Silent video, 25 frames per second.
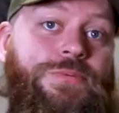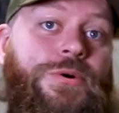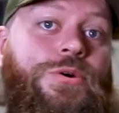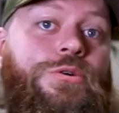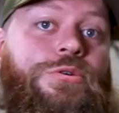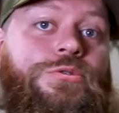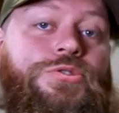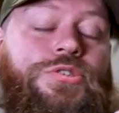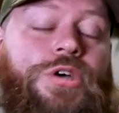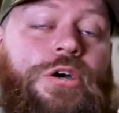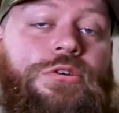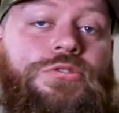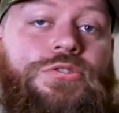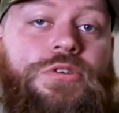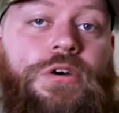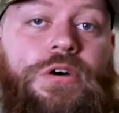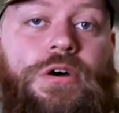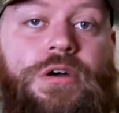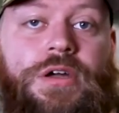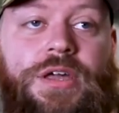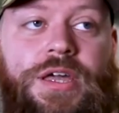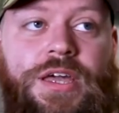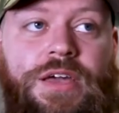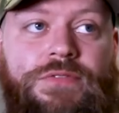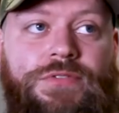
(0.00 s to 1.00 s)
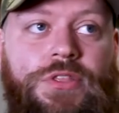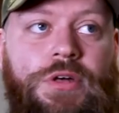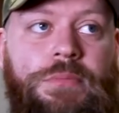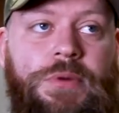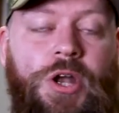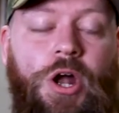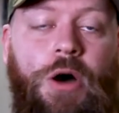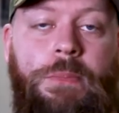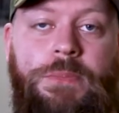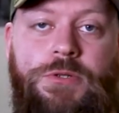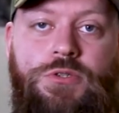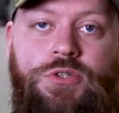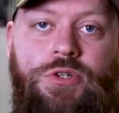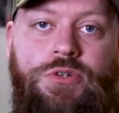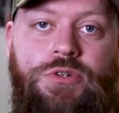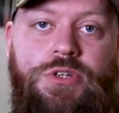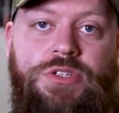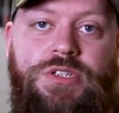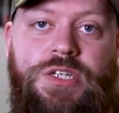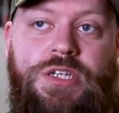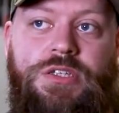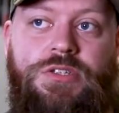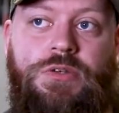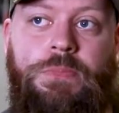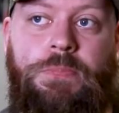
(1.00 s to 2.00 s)
but also to give them an
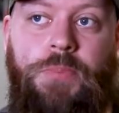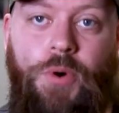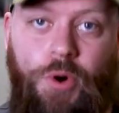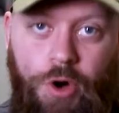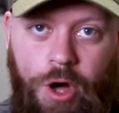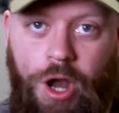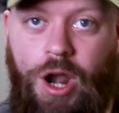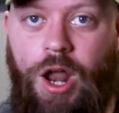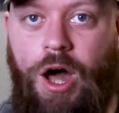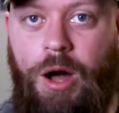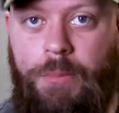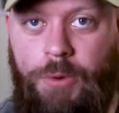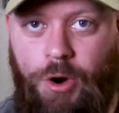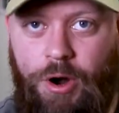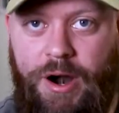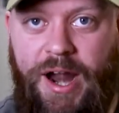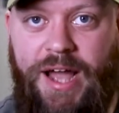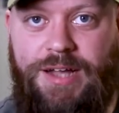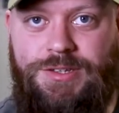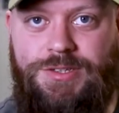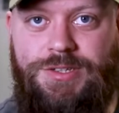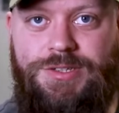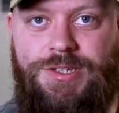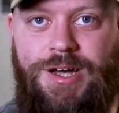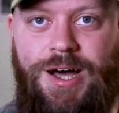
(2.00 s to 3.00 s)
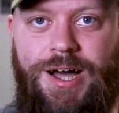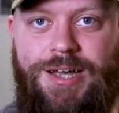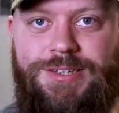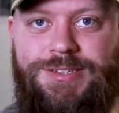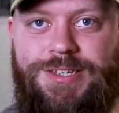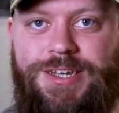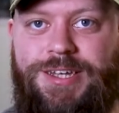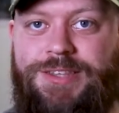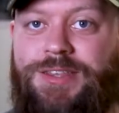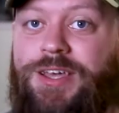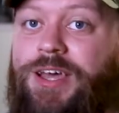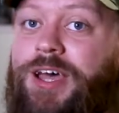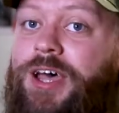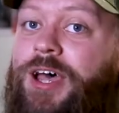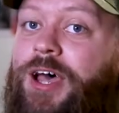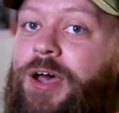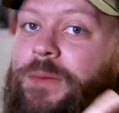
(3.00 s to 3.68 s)
opportunity to put a lot more exercise in.